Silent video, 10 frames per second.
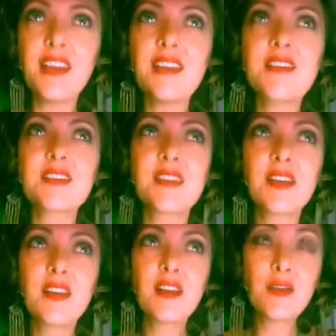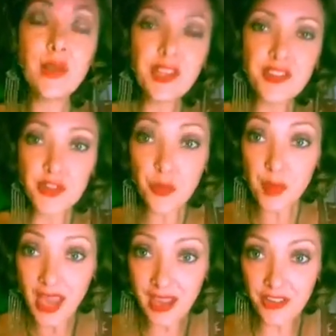is going to
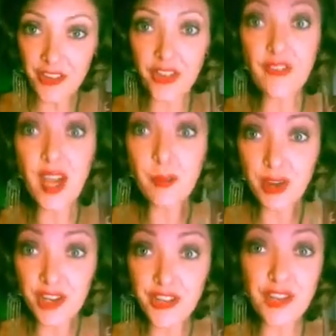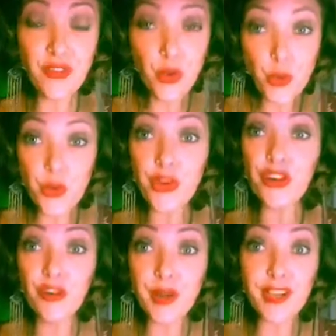match the vibration of who
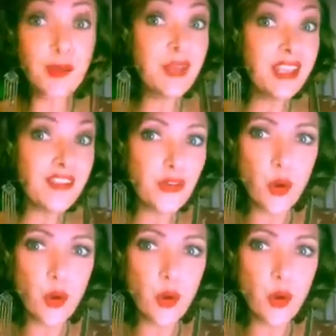you're going to meet